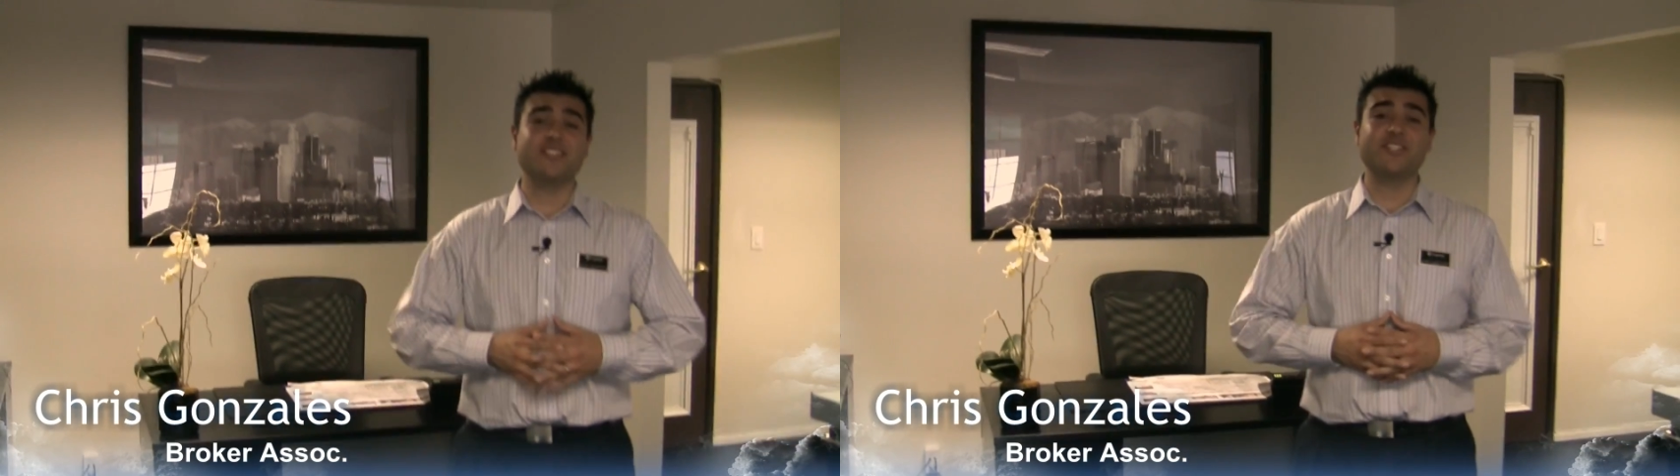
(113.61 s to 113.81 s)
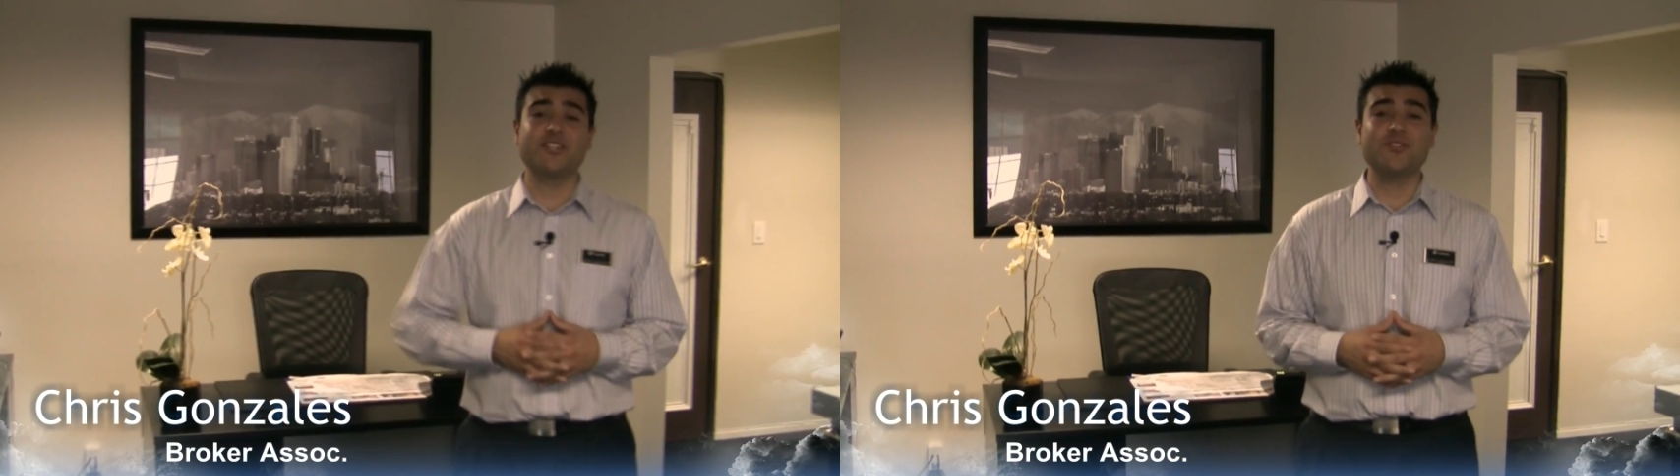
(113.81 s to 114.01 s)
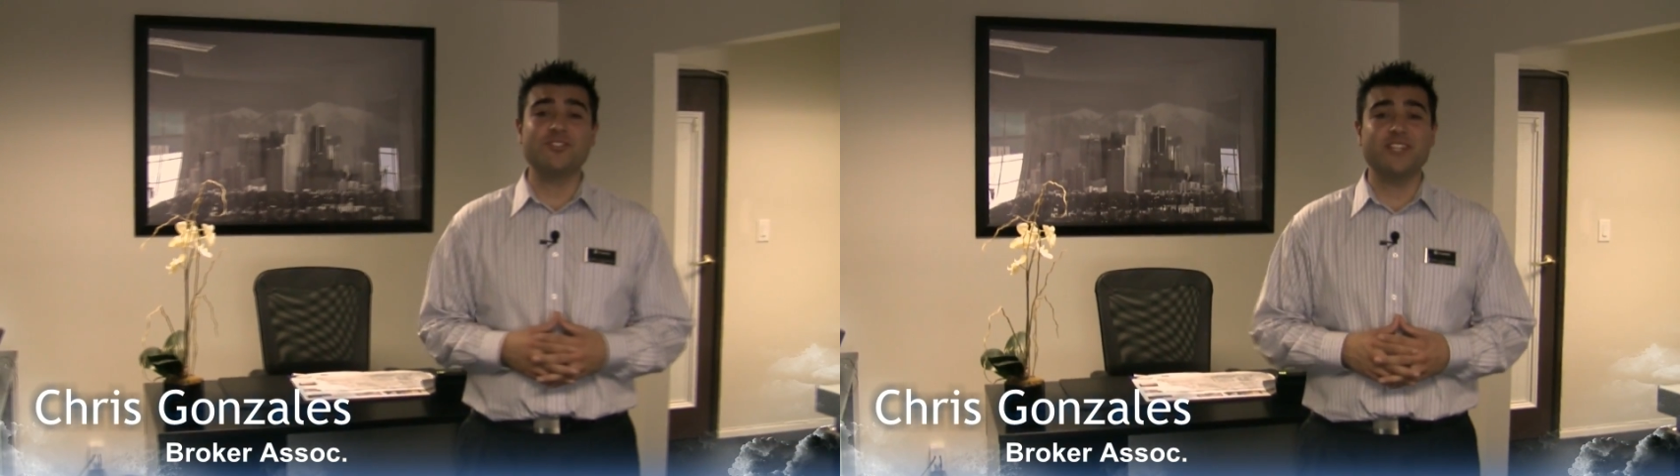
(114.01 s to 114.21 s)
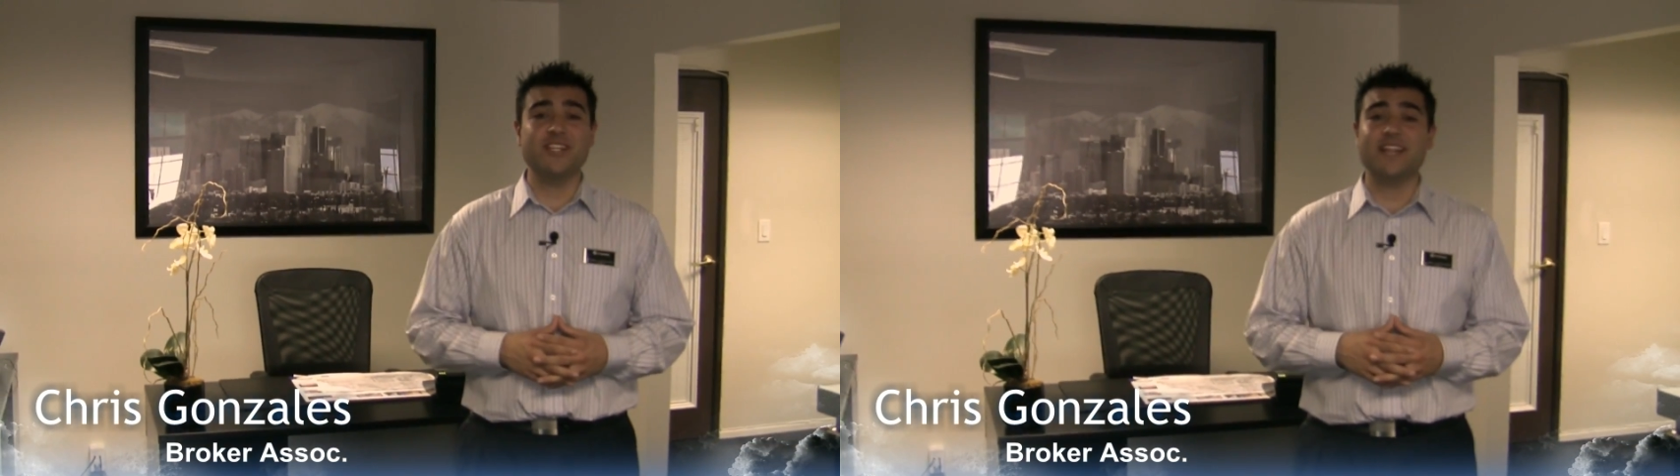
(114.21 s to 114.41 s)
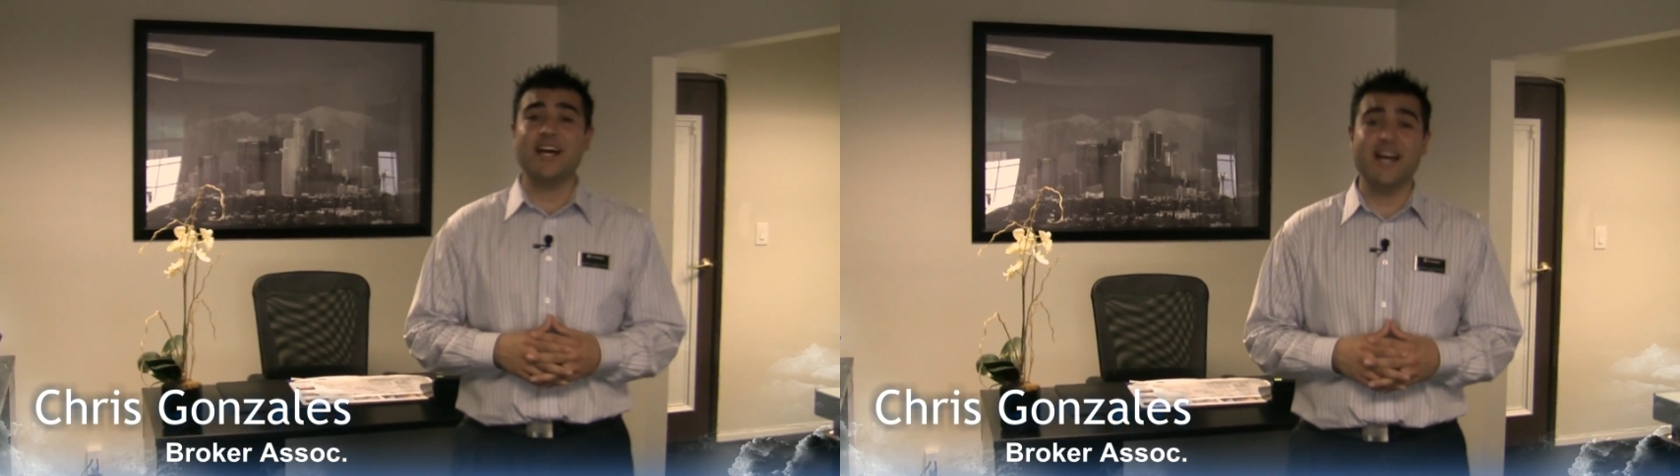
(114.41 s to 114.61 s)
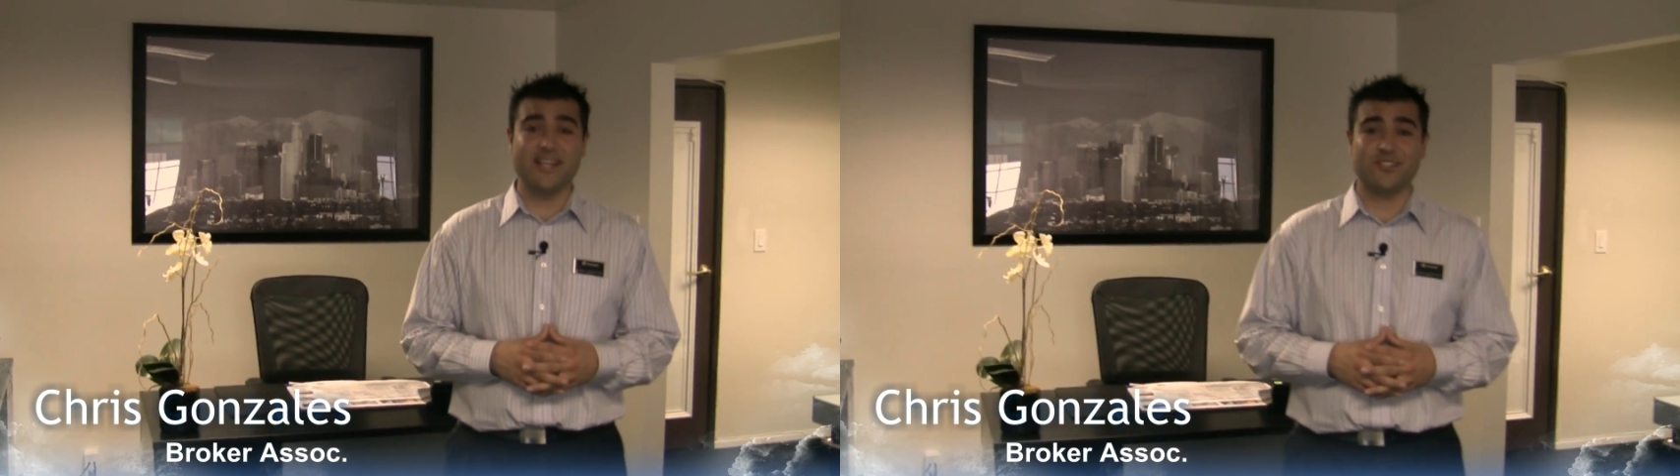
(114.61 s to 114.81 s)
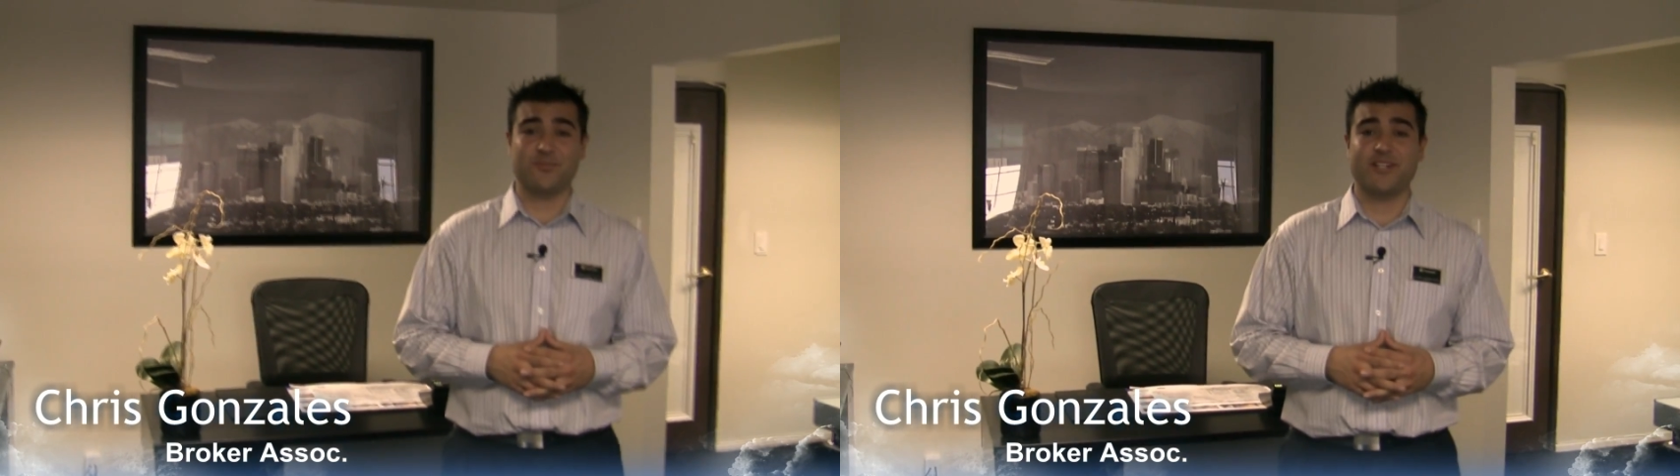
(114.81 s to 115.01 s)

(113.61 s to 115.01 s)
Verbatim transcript: to negotiate the highest